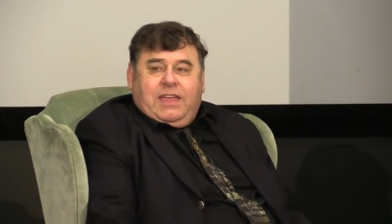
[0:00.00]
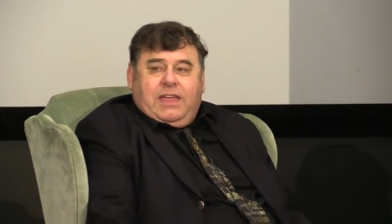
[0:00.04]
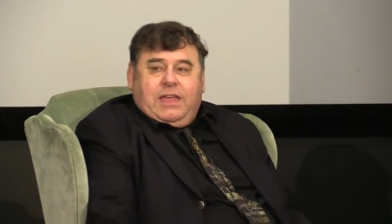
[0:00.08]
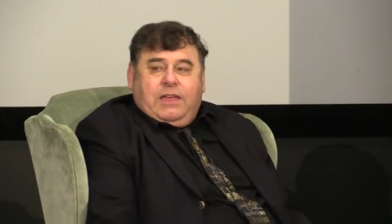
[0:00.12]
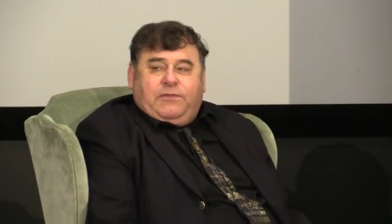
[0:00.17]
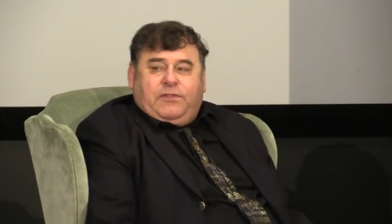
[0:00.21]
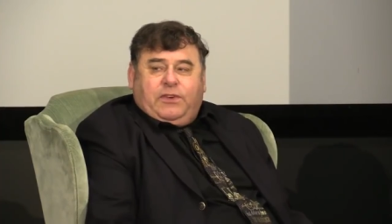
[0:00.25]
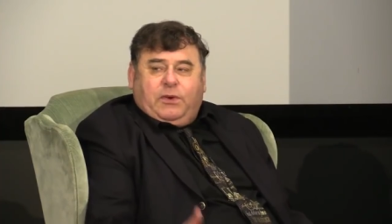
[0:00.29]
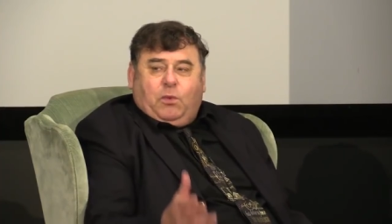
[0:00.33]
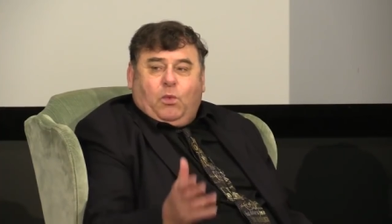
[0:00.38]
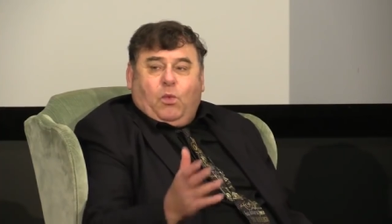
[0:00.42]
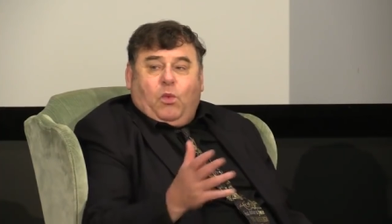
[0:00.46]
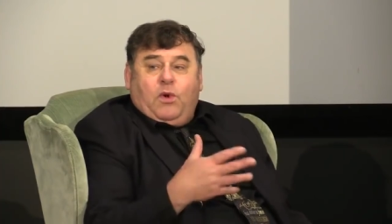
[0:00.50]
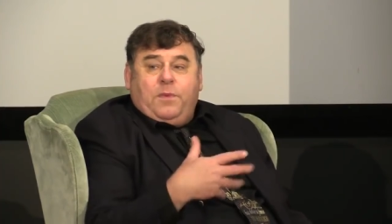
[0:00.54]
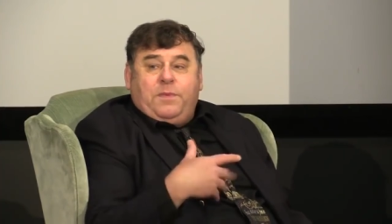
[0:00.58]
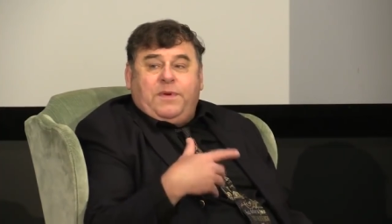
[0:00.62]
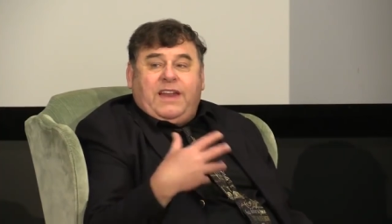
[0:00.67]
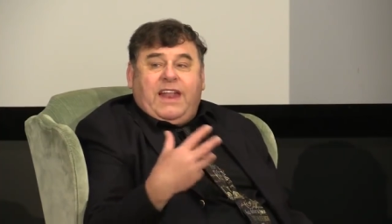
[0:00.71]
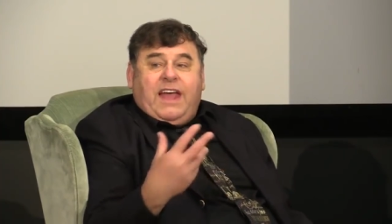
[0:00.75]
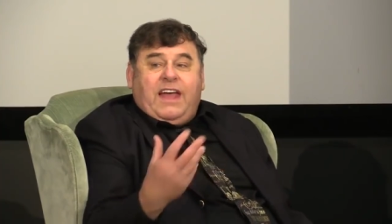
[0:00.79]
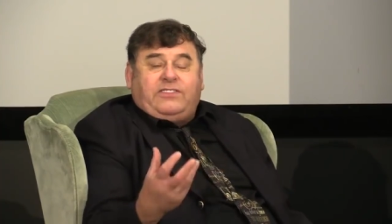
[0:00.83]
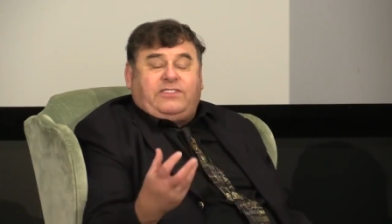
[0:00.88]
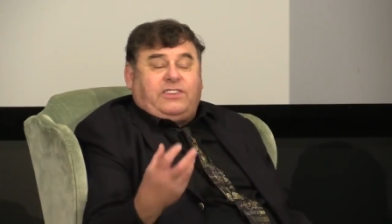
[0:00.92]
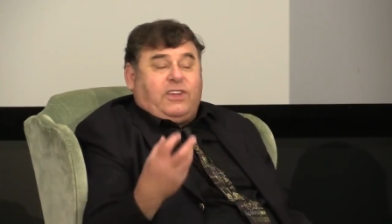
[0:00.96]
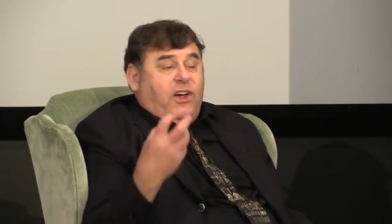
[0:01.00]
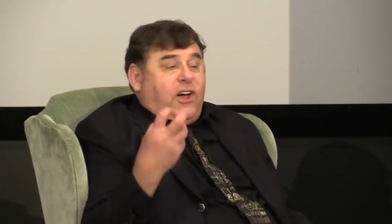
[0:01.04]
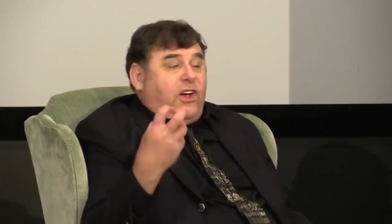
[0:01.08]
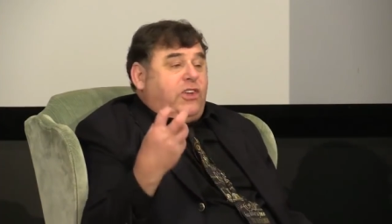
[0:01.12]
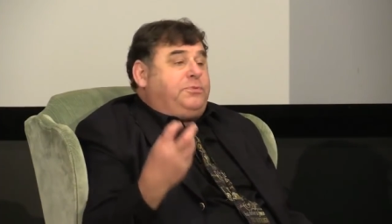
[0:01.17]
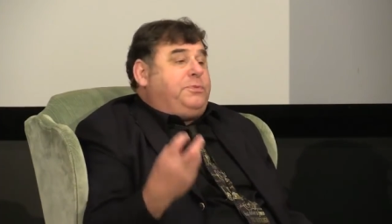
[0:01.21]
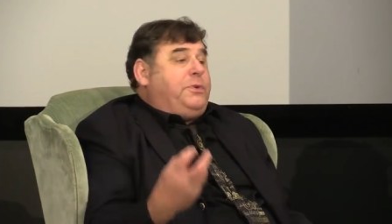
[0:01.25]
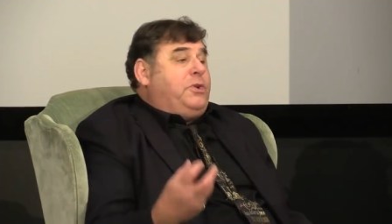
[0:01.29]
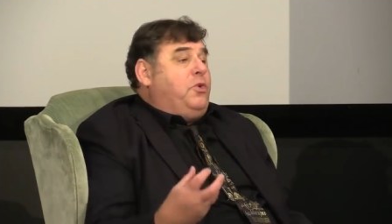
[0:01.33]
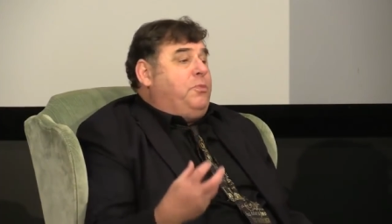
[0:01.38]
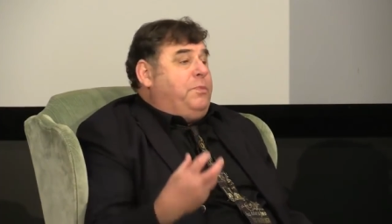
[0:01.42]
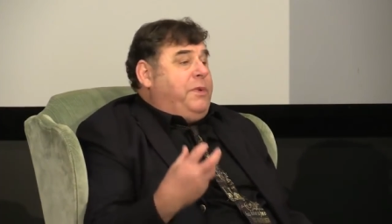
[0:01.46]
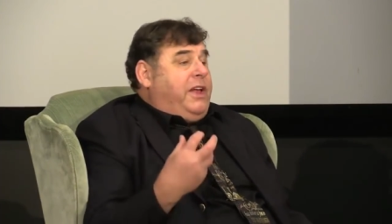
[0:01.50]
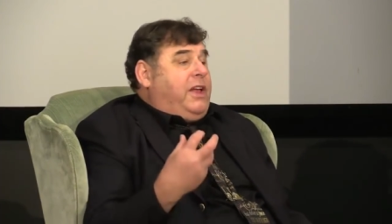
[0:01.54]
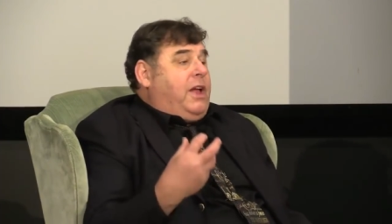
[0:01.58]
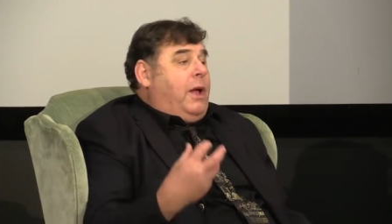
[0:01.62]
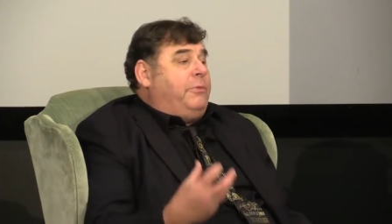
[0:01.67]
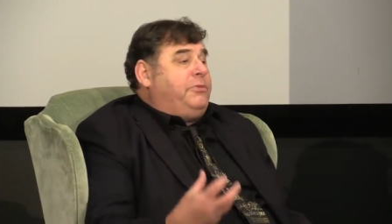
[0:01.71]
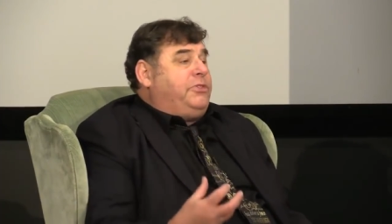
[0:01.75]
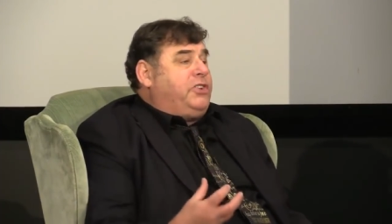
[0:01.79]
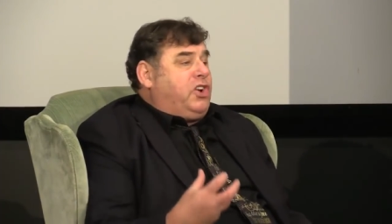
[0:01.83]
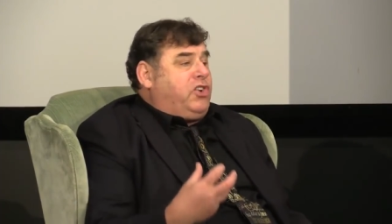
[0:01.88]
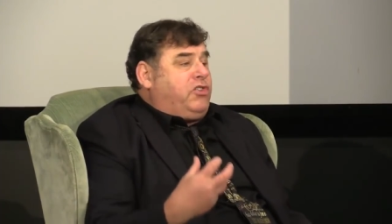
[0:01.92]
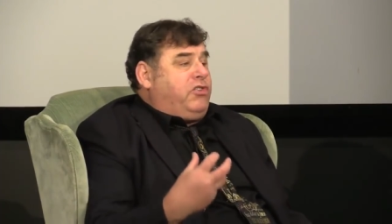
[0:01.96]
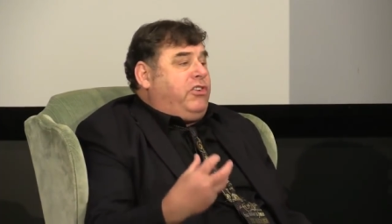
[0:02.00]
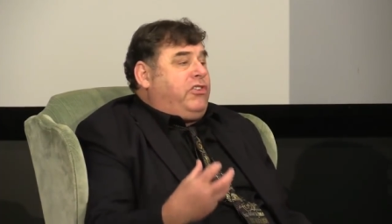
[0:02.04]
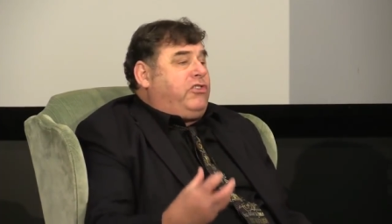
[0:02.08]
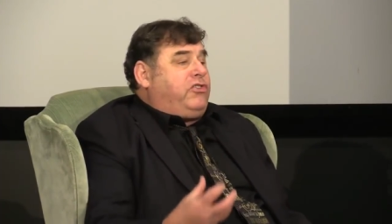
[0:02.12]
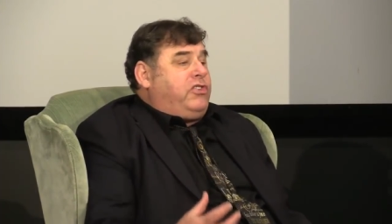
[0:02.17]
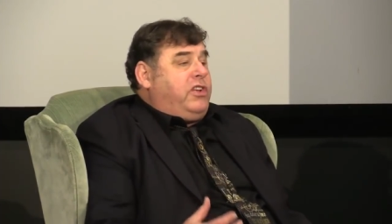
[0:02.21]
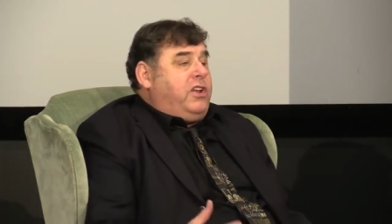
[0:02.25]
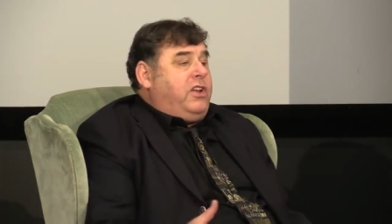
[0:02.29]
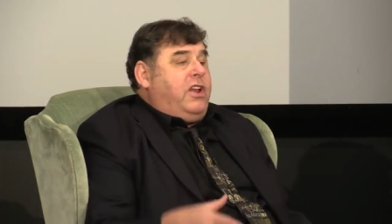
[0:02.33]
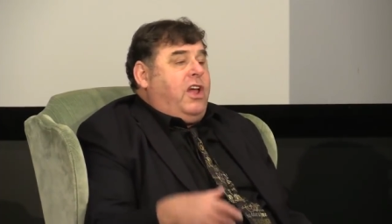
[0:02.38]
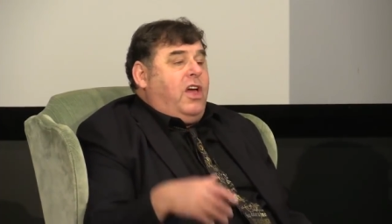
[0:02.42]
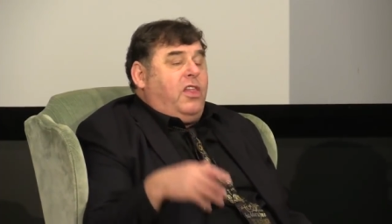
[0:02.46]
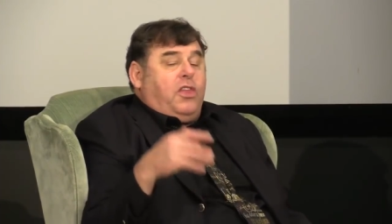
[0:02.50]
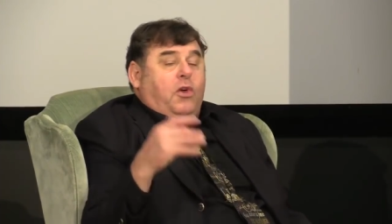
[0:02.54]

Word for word: If a woman has a husband who becomes a Christian,